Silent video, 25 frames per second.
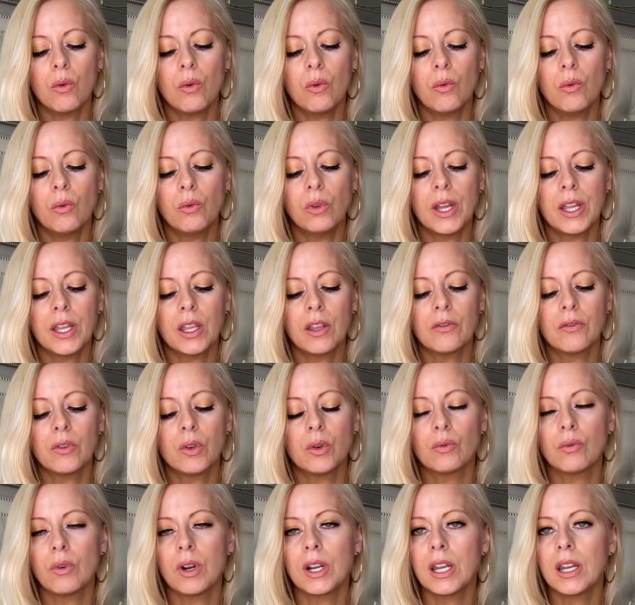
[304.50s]
like if
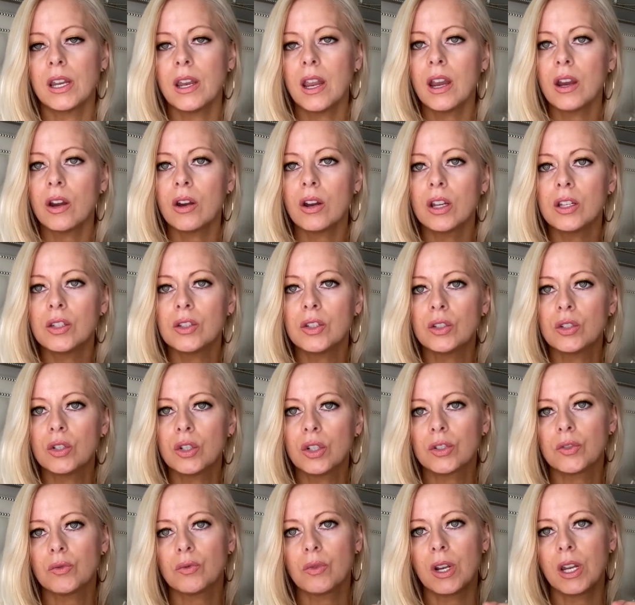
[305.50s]
you're running errands and
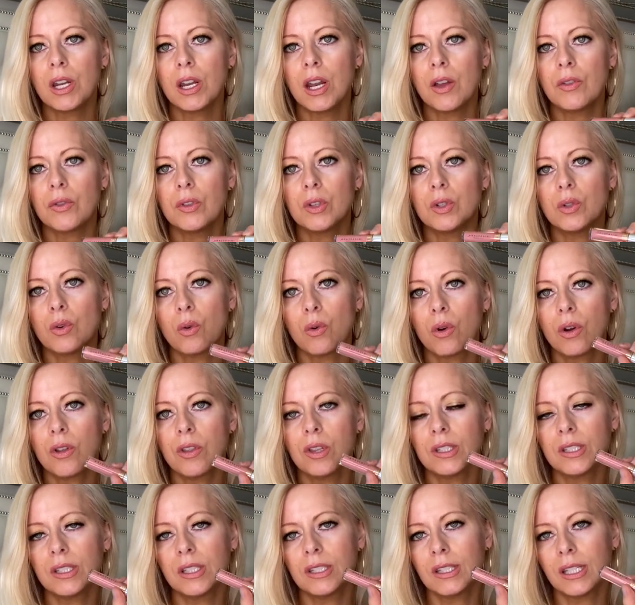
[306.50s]
just running out the door,
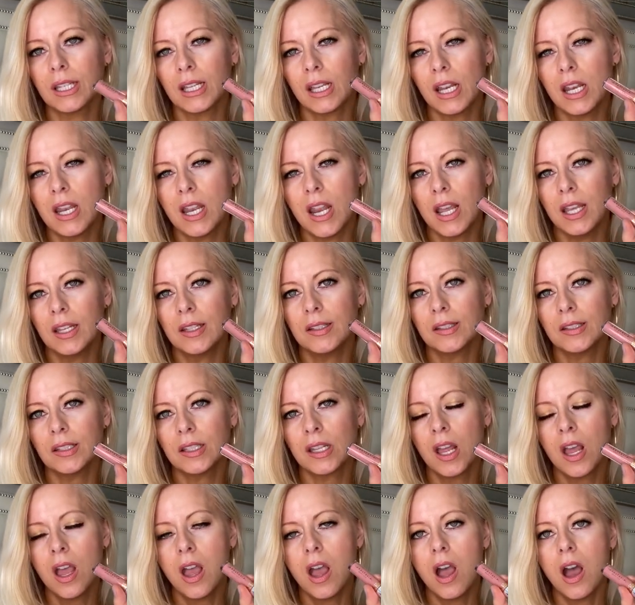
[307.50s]
this is like a nice
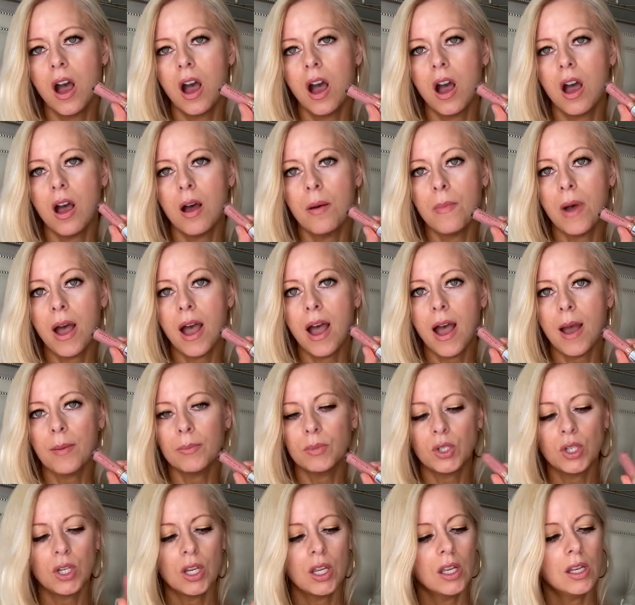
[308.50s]
um,
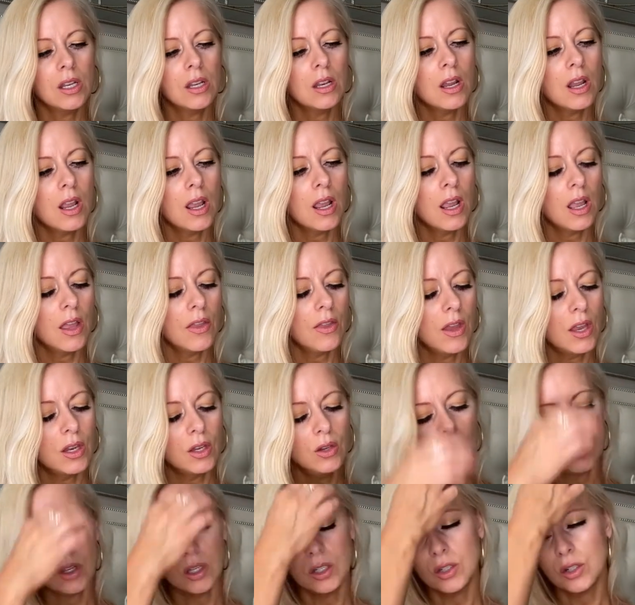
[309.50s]
option. And then
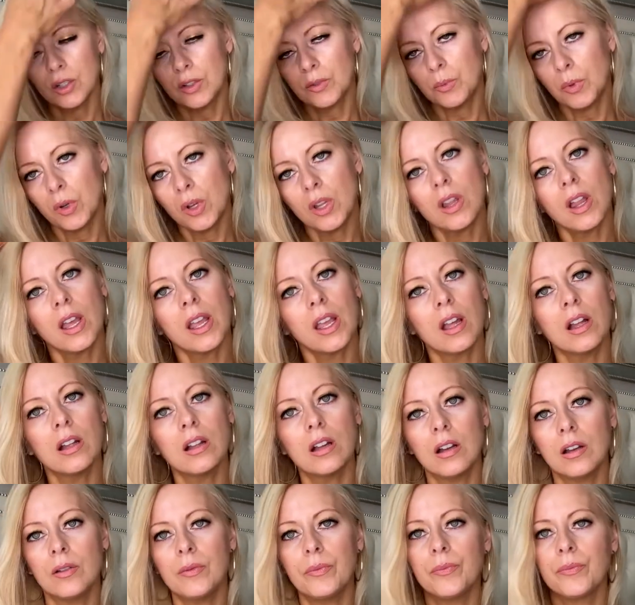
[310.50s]
you can just put like
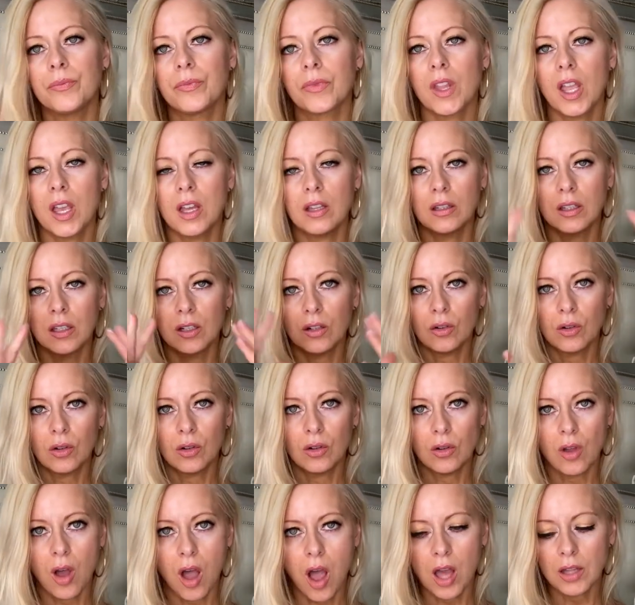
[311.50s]
a, um, a little
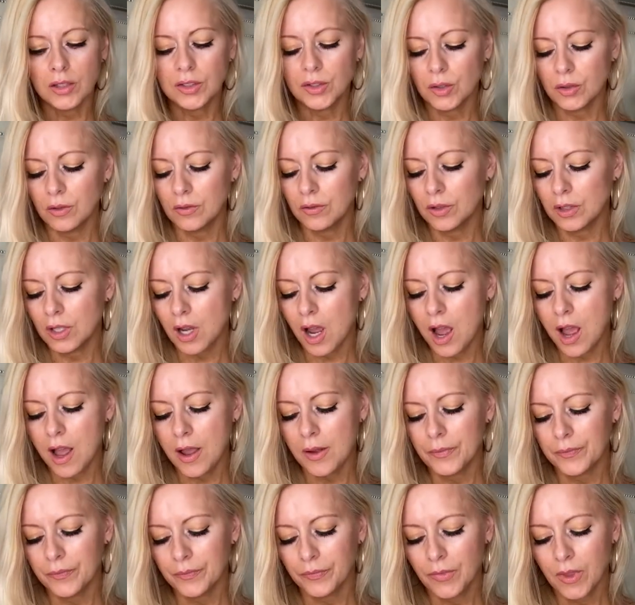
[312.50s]
gloss over
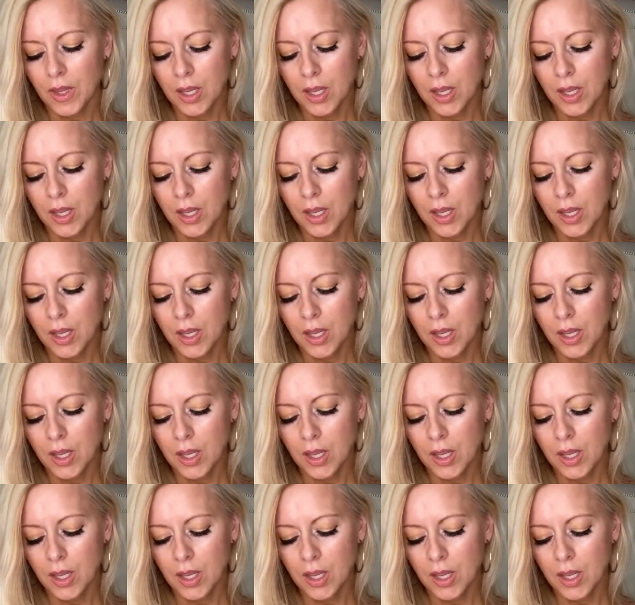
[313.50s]
top